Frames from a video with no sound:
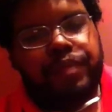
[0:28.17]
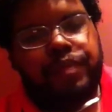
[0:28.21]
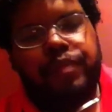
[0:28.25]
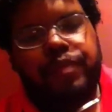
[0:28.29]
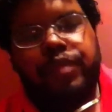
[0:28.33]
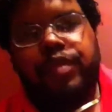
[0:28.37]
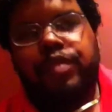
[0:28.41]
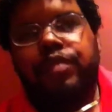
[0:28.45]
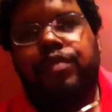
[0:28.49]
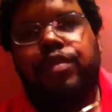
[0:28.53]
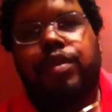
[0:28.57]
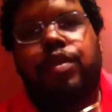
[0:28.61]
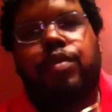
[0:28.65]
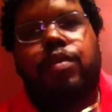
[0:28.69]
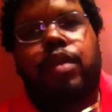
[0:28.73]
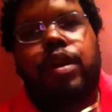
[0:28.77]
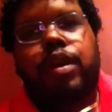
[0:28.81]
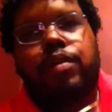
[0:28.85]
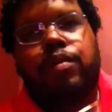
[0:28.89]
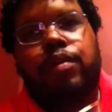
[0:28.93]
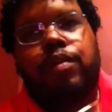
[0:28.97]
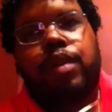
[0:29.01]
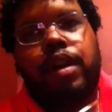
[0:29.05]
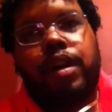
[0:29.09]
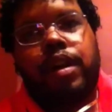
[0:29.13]
for quite
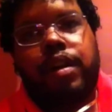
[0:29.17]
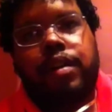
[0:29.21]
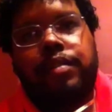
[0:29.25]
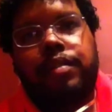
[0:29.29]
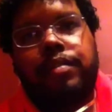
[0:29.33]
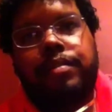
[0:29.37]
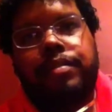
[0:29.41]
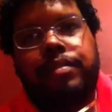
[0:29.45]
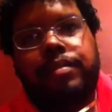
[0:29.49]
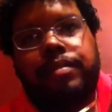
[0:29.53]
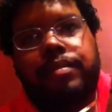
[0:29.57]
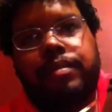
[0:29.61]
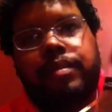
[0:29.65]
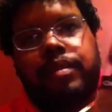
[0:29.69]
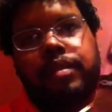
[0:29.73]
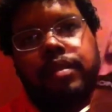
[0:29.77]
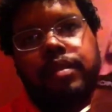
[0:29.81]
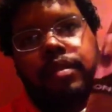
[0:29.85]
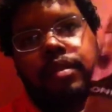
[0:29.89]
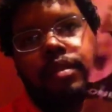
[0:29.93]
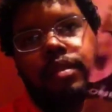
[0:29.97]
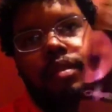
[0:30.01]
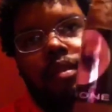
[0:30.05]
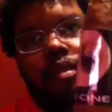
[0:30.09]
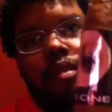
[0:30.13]
a while,
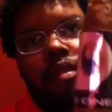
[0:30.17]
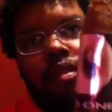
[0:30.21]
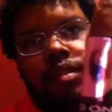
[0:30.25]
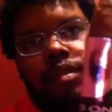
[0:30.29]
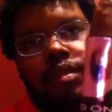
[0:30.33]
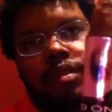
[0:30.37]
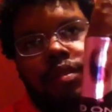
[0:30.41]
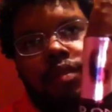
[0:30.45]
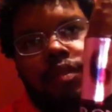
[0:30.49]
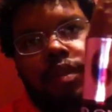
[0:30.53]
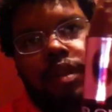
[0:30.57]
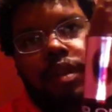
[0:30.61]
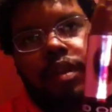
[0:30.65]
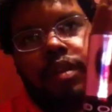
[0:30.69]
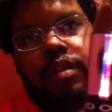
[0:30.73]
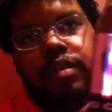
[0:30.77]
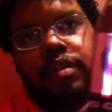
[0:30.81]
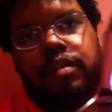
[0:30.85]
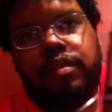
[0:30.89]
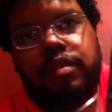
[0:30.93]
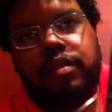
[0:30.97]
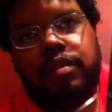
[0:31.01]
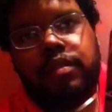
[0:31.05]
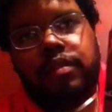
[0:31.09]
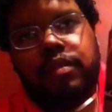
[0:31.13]
so I
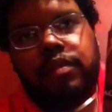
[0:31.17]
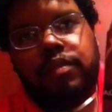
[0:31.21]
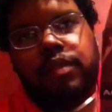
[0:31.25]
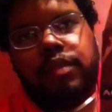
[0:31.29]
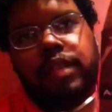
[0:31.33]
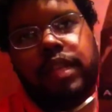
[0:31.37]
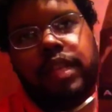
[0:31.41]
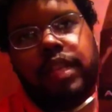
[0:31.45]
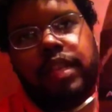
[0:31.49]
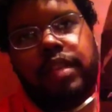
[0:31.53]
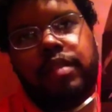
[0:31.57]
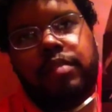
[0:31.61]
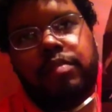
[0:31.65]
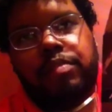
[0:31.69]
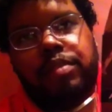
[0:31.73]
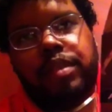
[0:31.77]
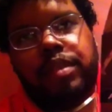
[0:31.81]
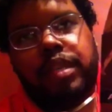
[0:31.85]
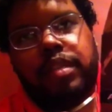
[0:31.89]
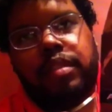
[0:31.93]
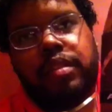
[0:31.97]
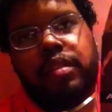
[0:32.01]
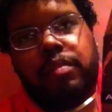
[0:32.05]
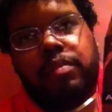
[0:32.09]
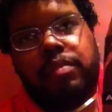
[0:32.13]
went ahead and
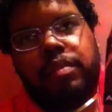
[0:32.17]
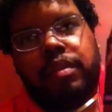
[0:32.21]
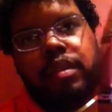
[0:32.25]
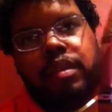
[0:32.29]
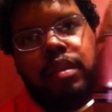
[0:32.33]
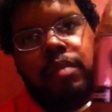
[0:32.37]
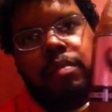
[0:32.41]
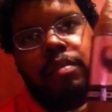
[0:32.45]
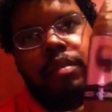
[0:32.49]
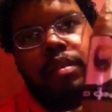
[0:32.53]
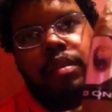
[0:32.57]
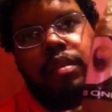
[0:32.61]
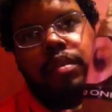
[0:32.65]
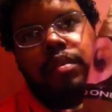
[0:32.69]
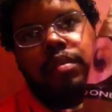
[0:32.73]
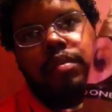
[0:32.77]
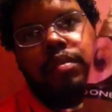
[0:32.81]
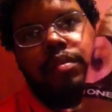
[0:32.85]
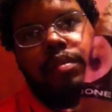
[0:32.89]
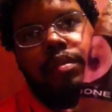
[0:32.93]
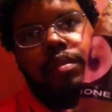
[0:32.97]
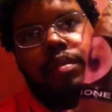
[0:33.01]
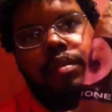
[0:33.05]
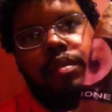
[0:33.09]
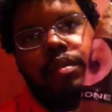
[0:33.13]
picked up a couple of
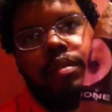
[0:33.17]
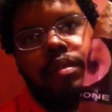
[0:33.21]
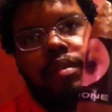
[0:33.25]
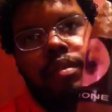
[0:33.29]
those.